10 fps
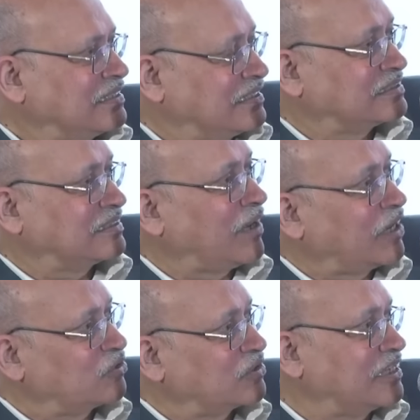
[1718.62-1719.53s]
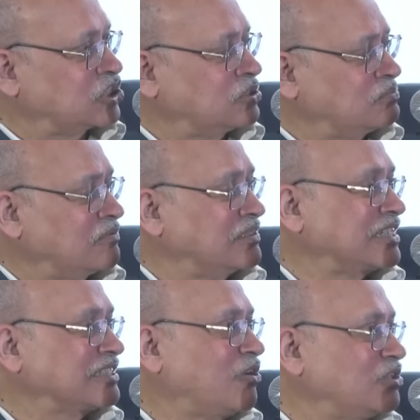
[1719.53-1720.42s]
the symbiotic relationship between
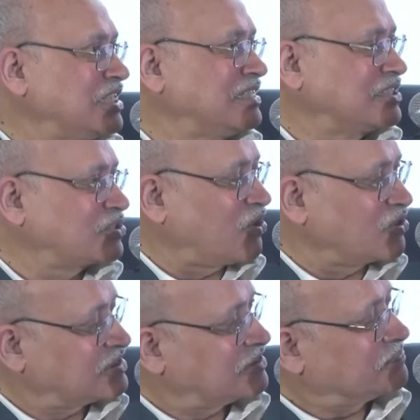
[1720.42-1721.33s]
technology and the stocks.